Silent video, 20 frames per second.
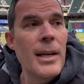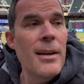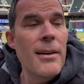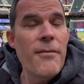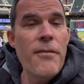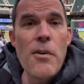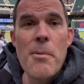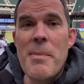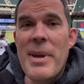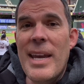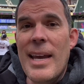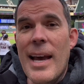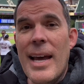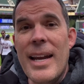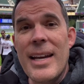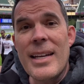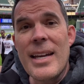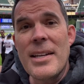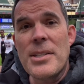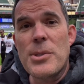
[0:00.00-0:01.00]
For me, I
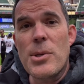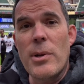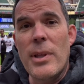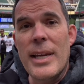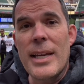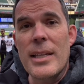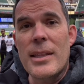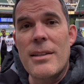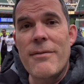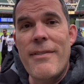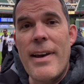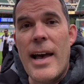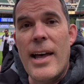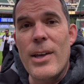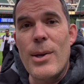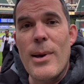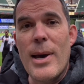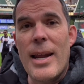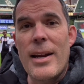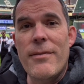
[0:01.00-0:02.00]
didn't necessarily get the
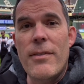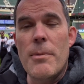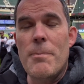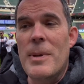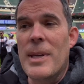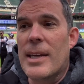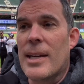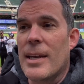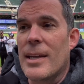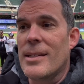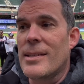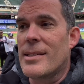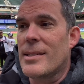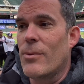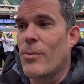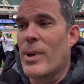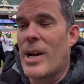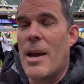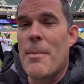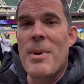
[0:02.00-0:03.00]
value out of it because
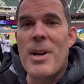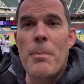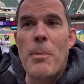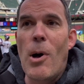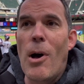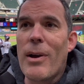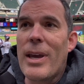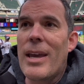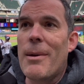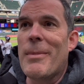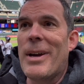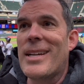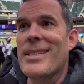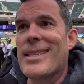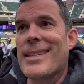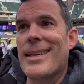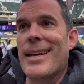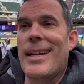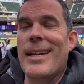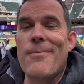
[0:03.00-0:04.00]
when I'm at a ball game, I
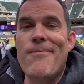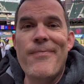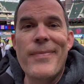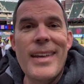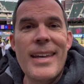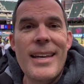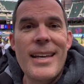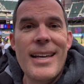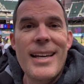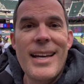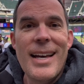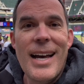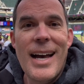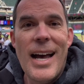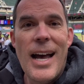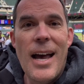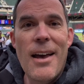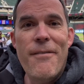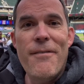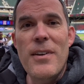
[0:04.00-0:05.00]
just kind
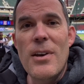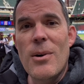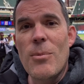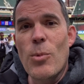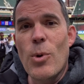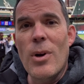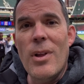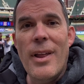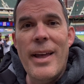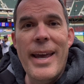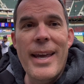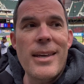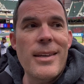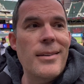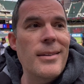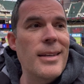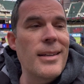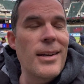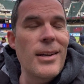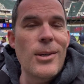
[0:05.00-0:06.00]
of, I feel more like,
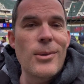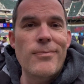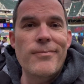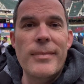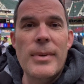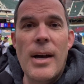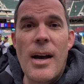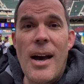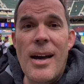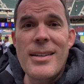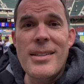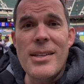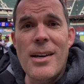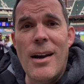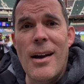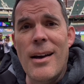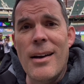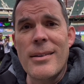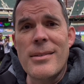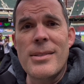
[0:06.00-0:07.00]
you know, hot
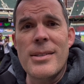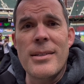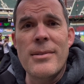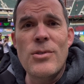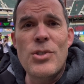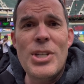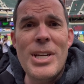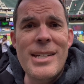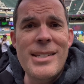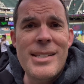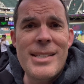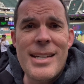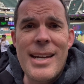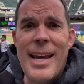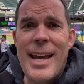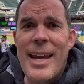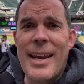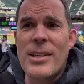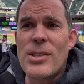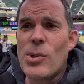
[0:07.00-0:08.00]
dogs and
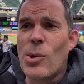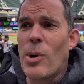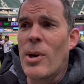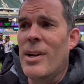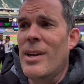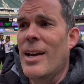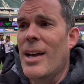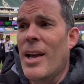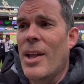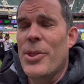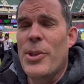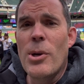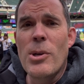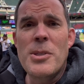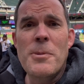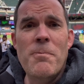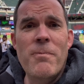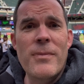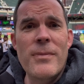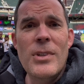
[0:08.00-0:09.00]
cheesesteaks or
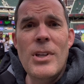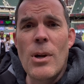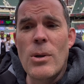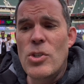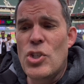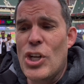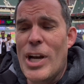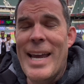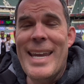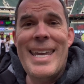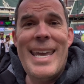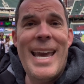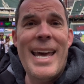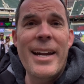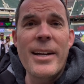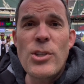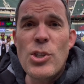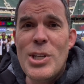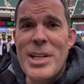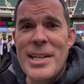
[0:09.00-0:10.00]
those, you know,
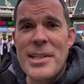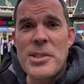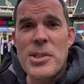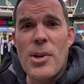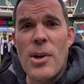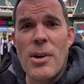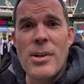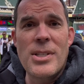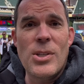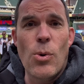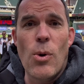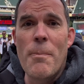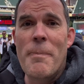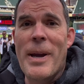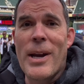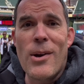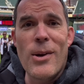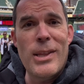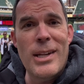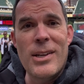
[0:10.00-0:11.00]
gigantic cheese curds that were
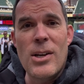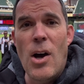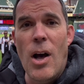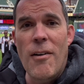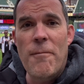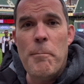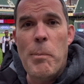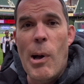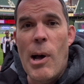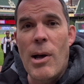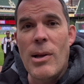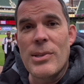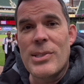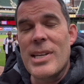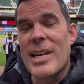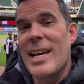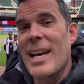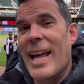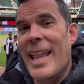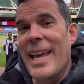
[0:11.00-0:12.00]
bigger than golf balls.
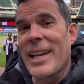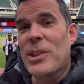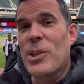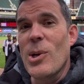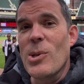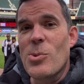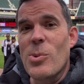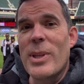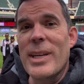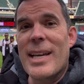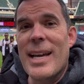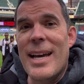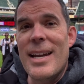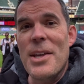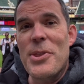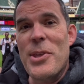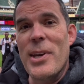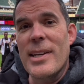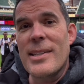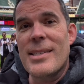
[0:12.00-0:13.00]
I think those were the kind
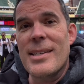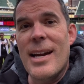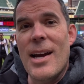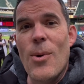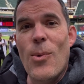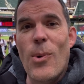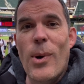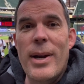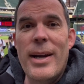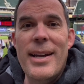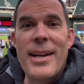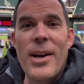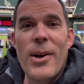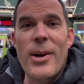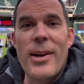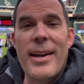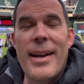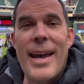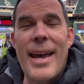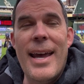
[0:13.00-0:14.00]
of things that I wanted
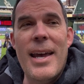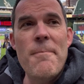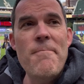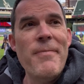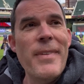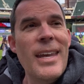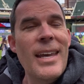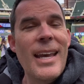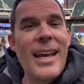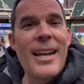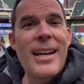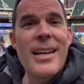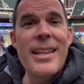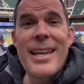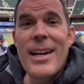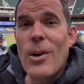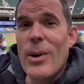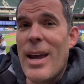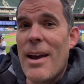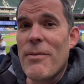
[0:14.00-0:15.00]
here today, and
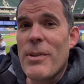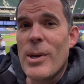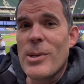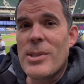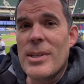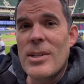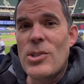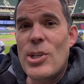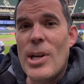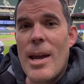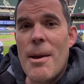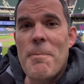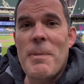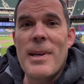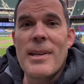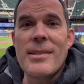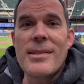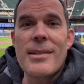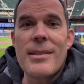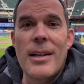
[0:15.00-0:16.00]
they don't have those in the
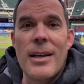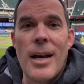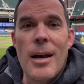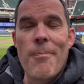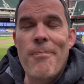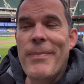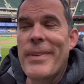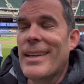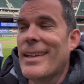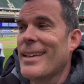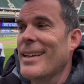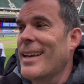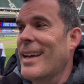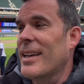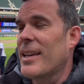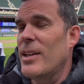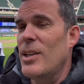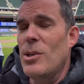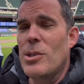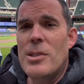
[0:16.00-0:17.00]
Champions Club.
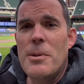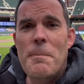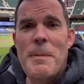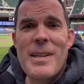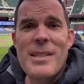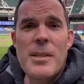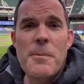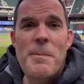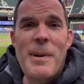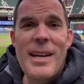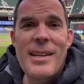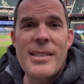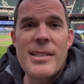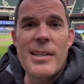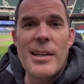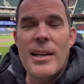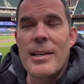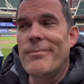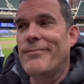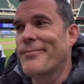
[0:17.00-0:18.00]
Could have used a piece of
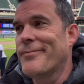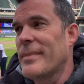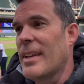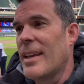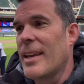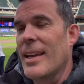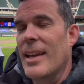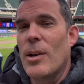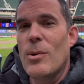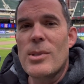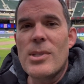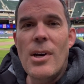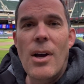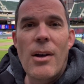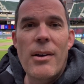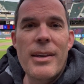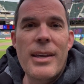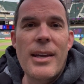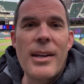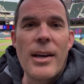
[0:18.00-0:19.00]
pizza. It was
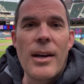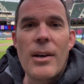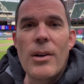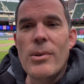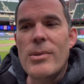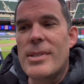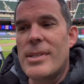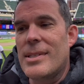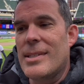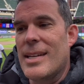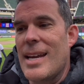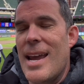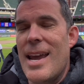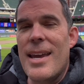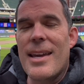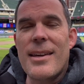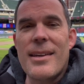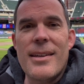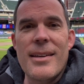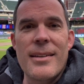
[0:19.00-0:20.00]
all, you know,
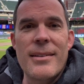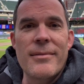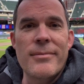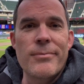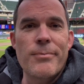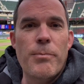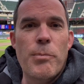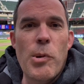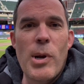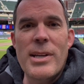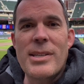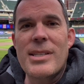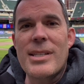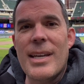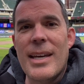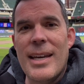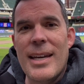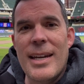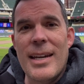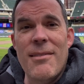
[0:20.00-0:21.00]
steak and
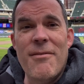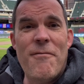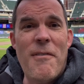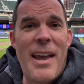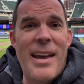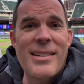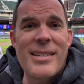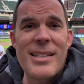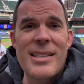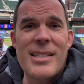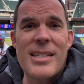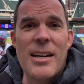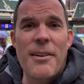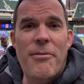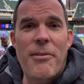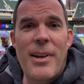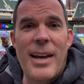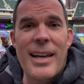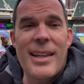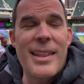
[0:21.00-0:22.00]
brisket and fancy
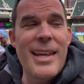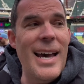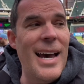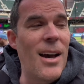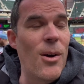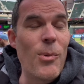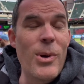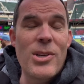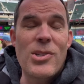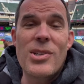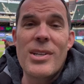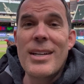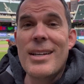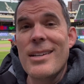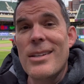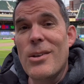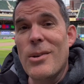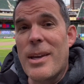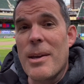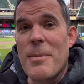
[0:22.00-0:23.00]
stuff like that, which,
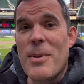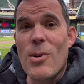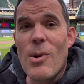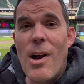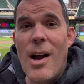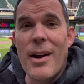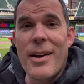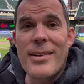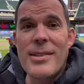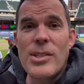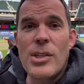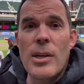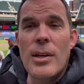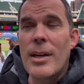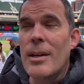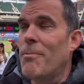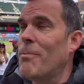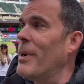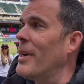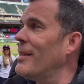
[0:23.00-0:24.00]
don't get me wrong, it's
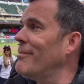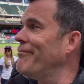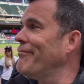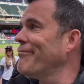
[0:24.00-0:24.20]
good, but